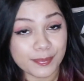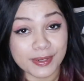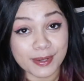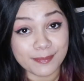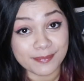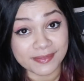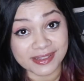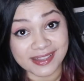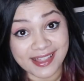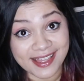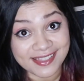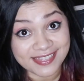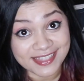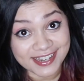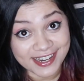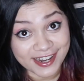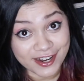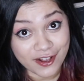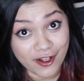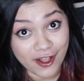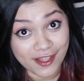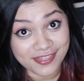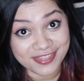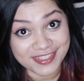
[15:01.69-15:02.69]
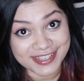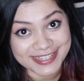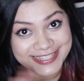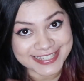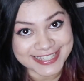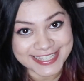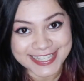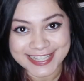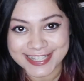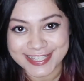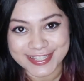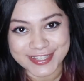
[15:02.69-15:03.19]
But I'm glad that I got
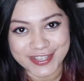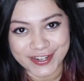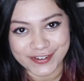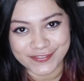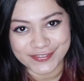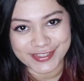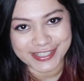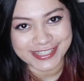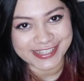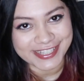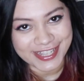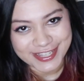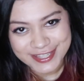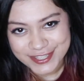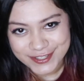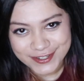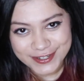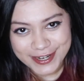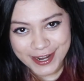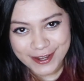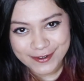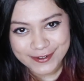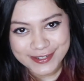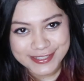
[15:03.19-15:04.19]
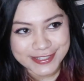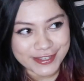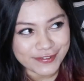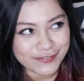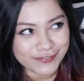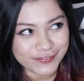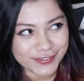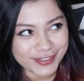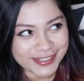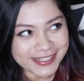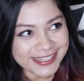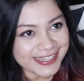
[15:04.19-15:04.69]
this instead of the cleanser now because I
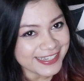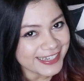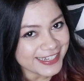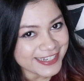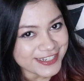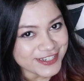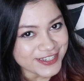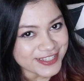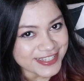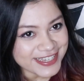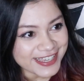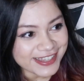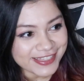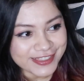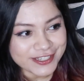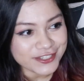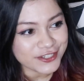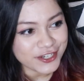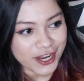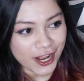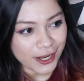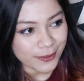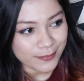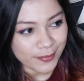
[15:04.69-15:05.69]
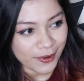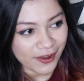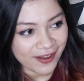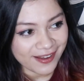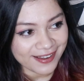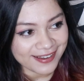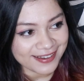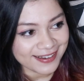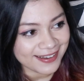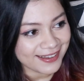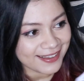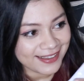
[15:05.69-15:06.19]
feel like I just hit the
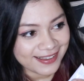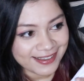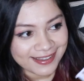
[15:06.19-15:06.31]
jackpot